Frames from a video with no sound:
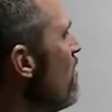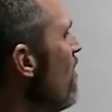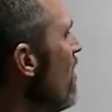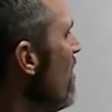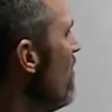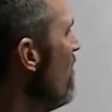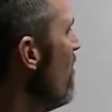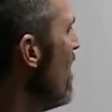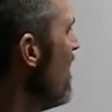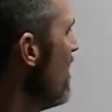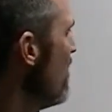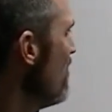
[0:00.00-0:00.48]

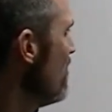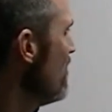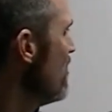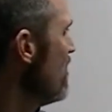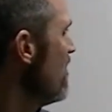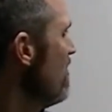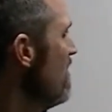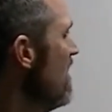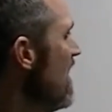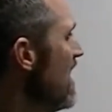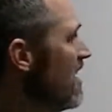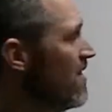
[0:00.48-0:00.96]
1, y
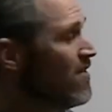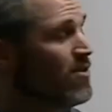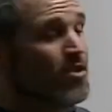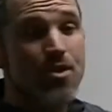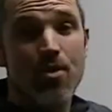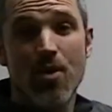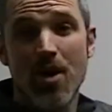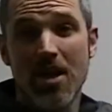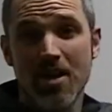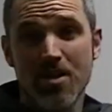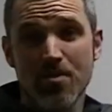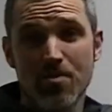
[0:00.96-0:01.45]
equals negative
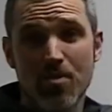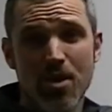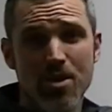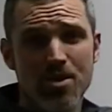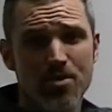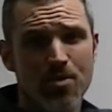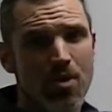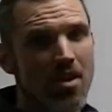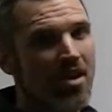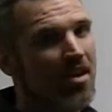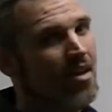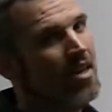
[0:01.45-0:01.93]
2x
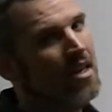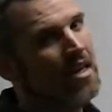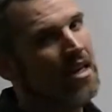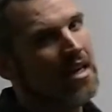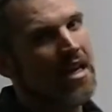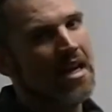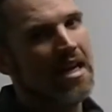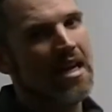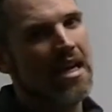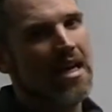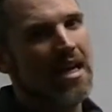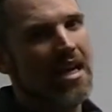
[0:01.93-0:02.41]
plus 1.
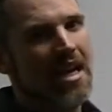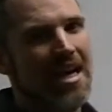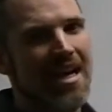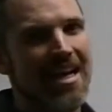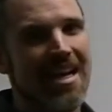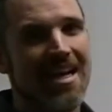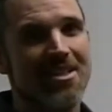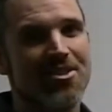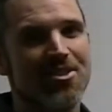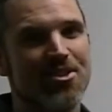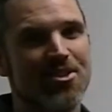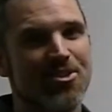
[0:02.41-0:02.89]
Hey,
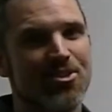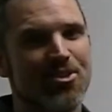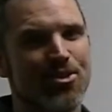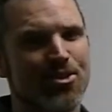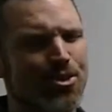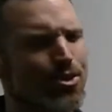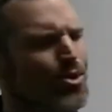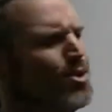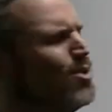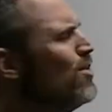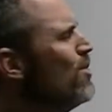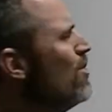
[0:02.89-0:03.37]
that's
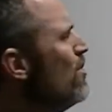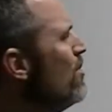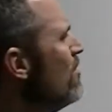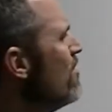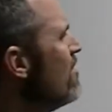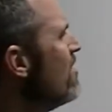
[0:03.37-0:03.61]
two